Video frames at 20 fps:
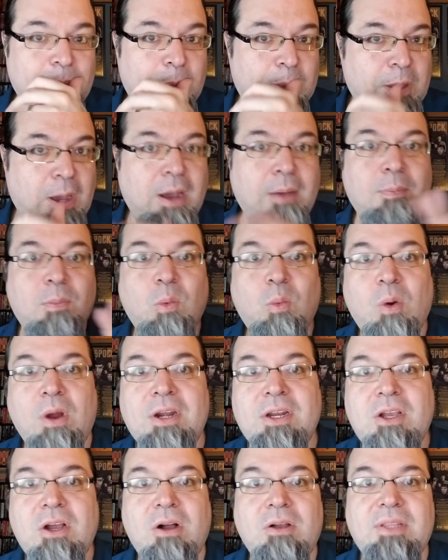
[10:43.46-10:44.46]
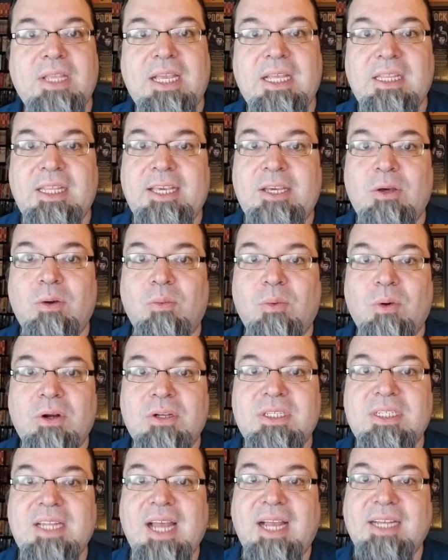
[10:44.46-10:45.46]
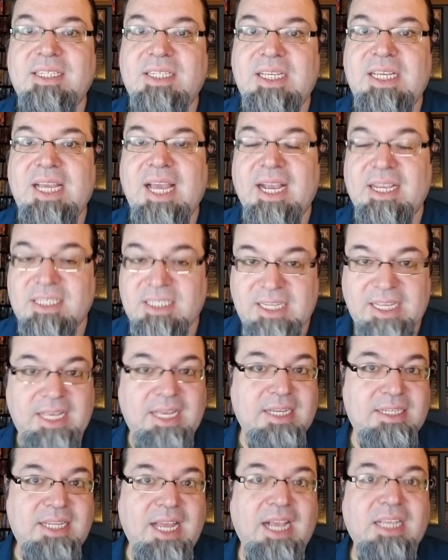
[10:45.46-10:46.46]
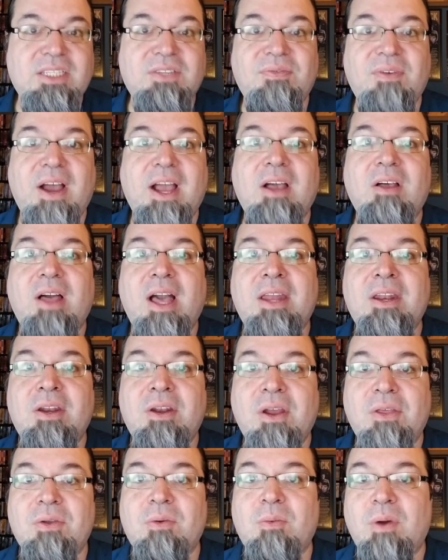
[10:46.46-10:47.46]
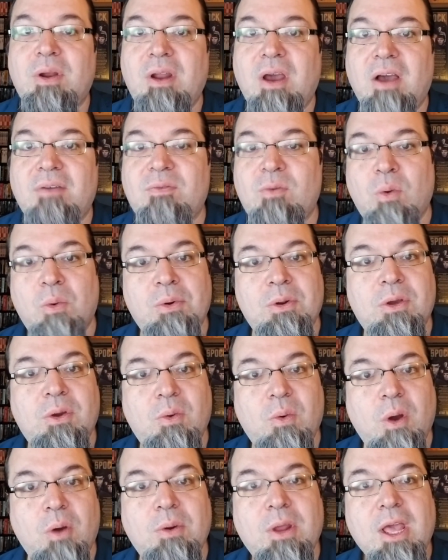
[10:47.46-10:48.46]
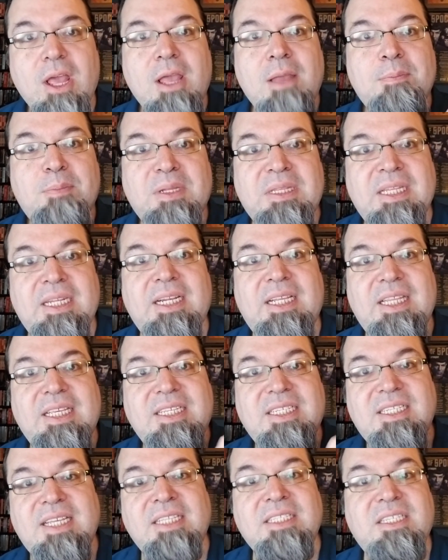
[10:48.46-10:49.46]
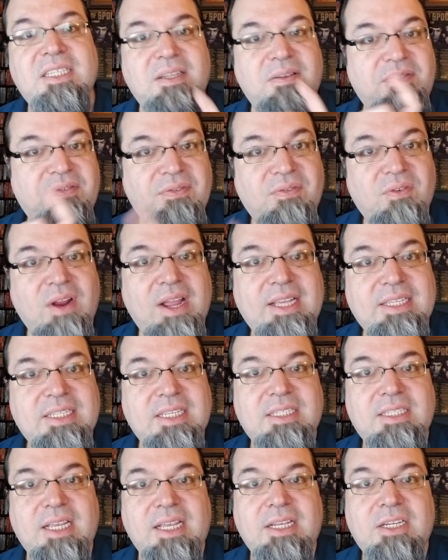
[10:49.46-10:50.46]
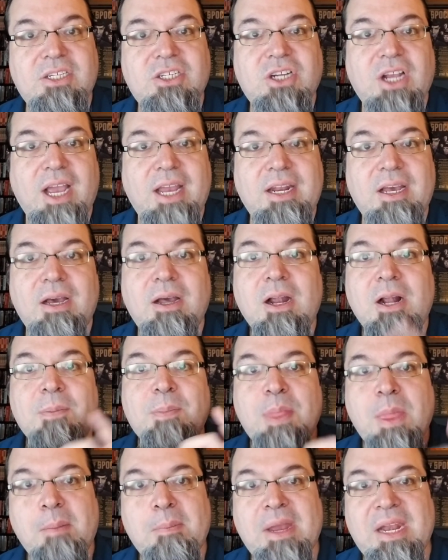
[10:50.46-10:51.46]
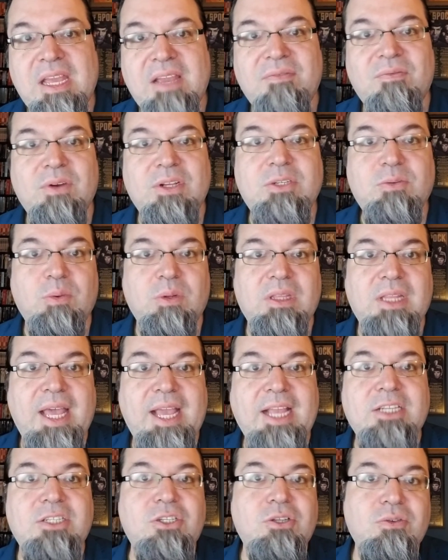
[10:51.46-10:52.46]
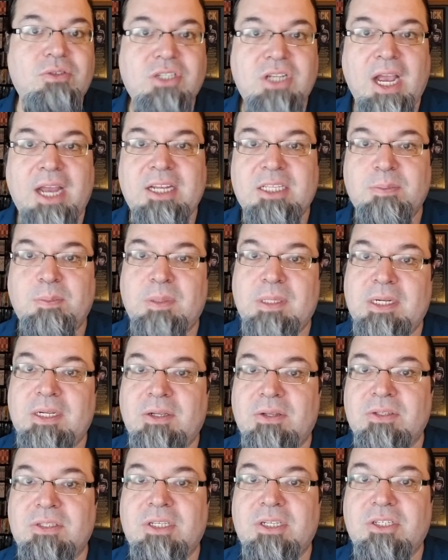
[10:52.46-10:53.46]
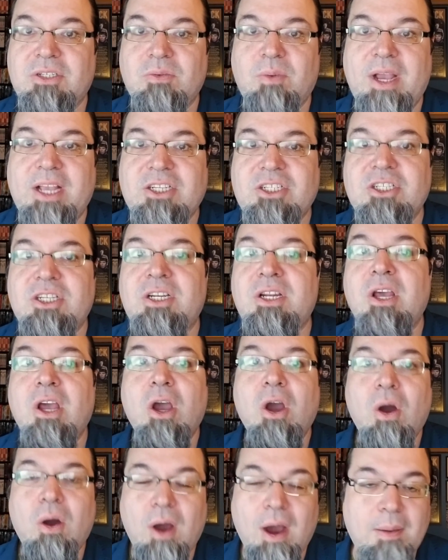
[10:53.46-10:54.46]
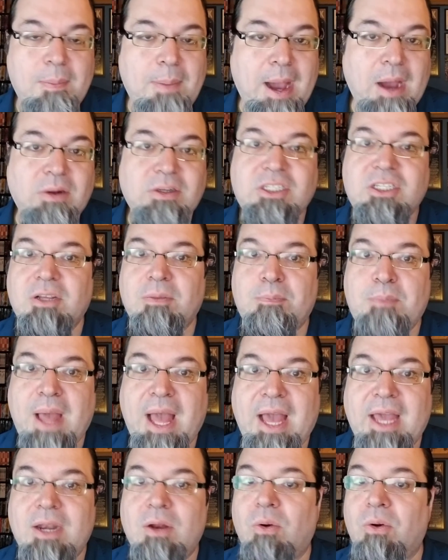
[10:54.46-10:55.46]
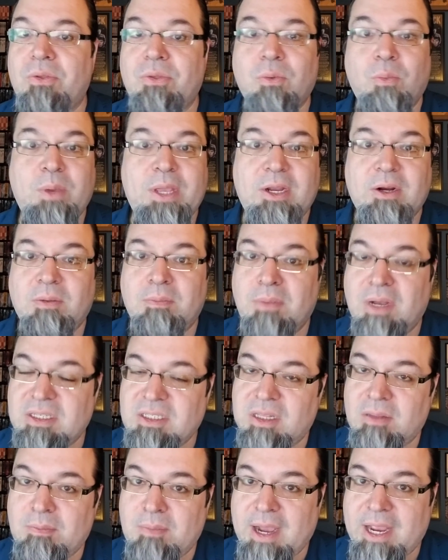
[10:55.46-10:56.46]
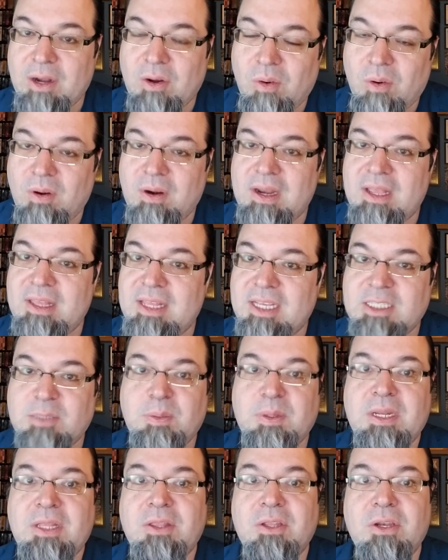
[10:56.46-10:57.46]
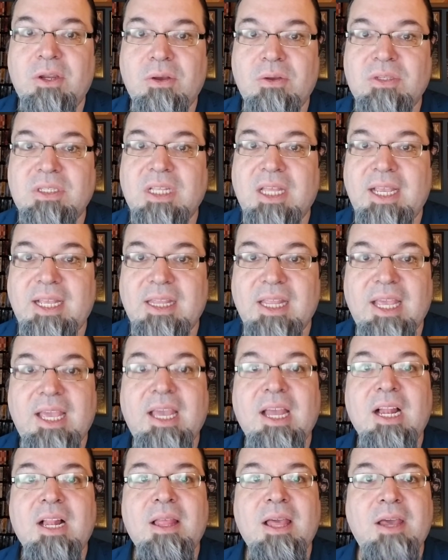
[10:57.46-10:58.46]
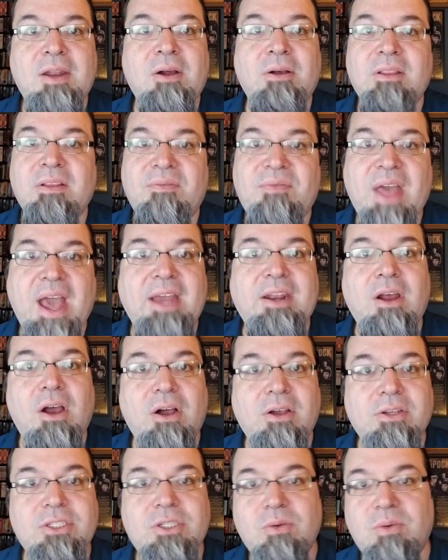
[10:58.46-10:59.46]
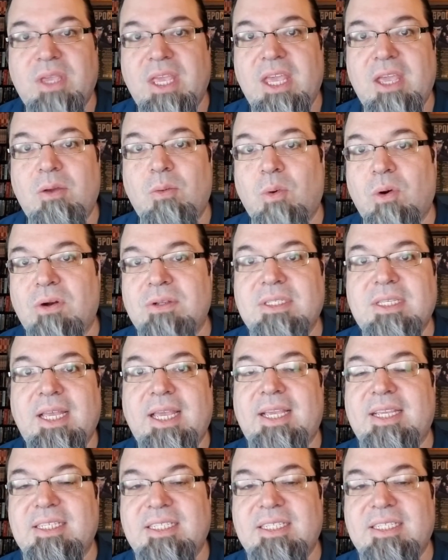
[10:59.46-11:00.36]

um, one called illegalwords.txt, a text file, and another one of quote unquote politically sensitive phrases in China, many of which relate to China's political situation about Tibet or the Uyghur Muslim minority that's been in the news lately and all of that. Also keywords like